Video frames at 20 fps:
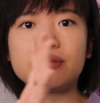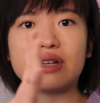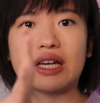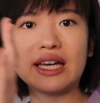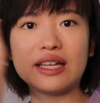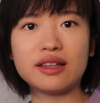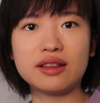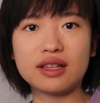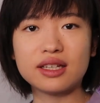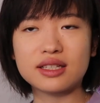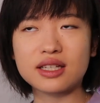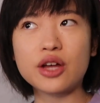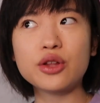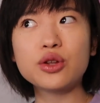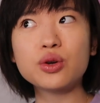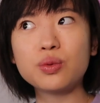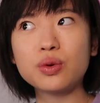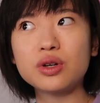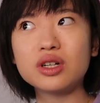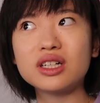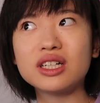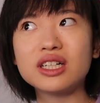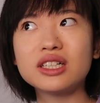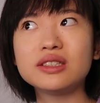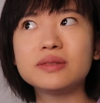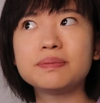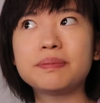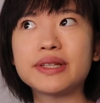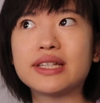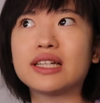in this other
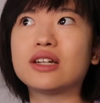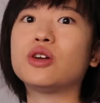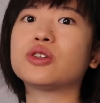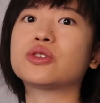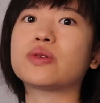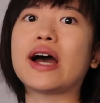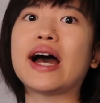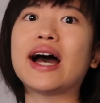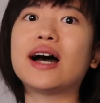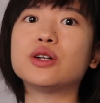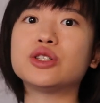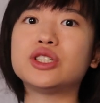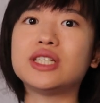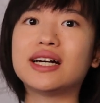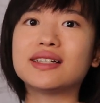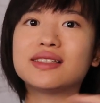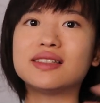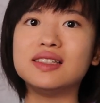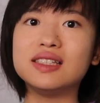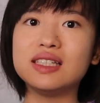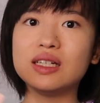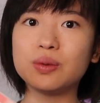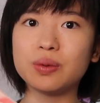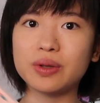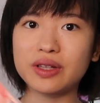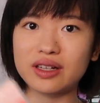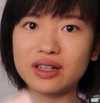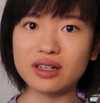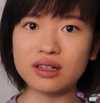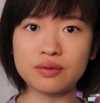world, but then also how she has to deal
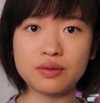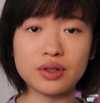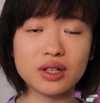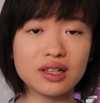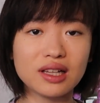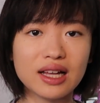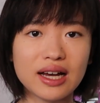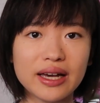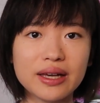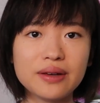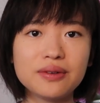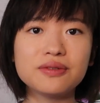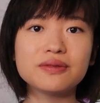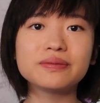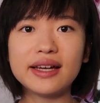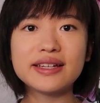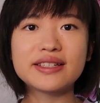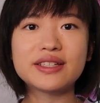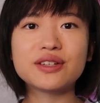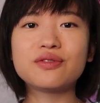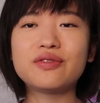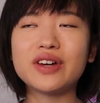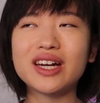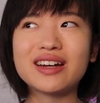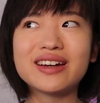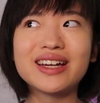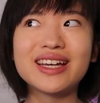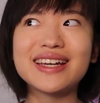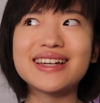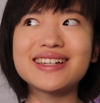with it in real life. It's a
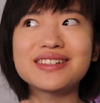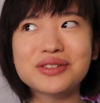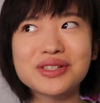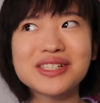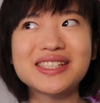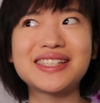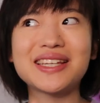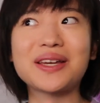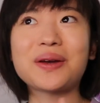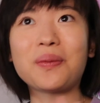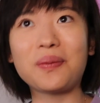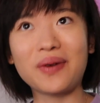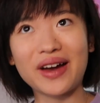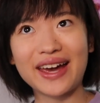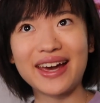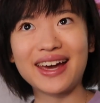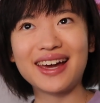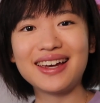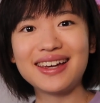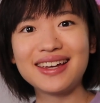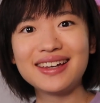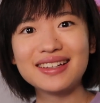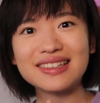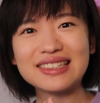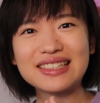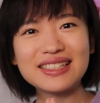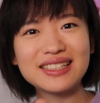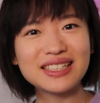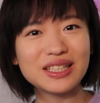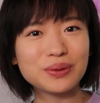very interesting way
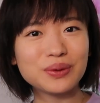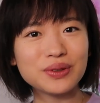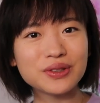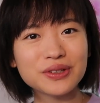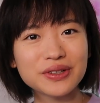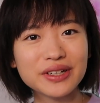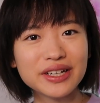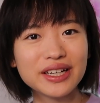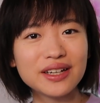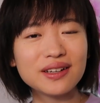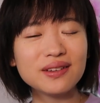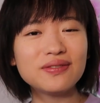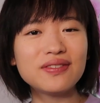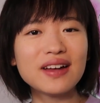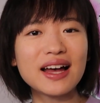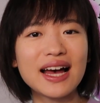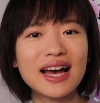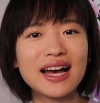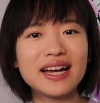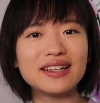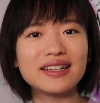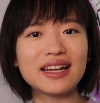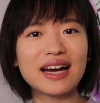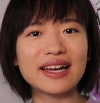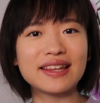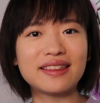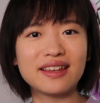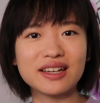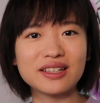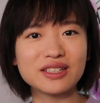to deal with grief, and
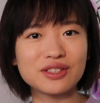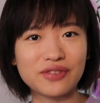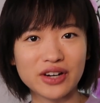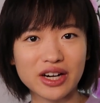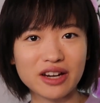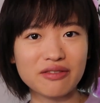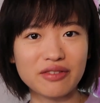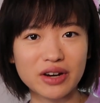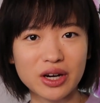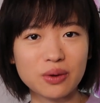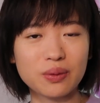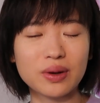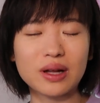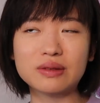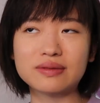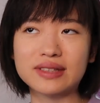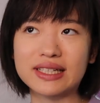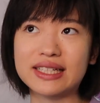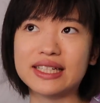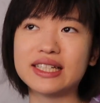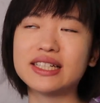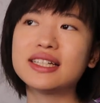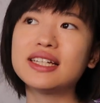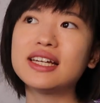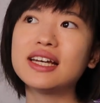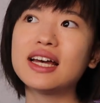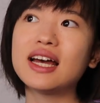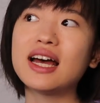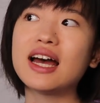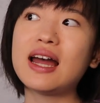I think it's very, very well
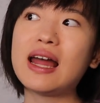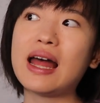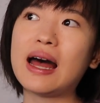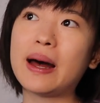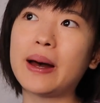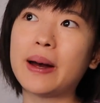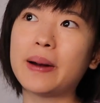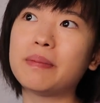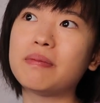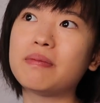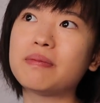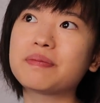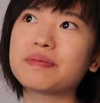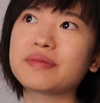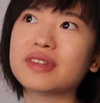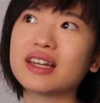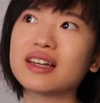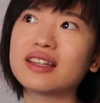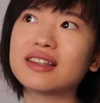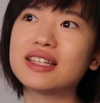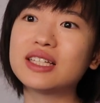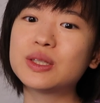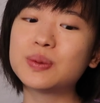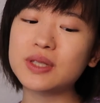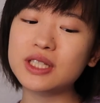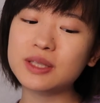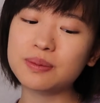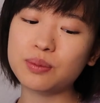written. This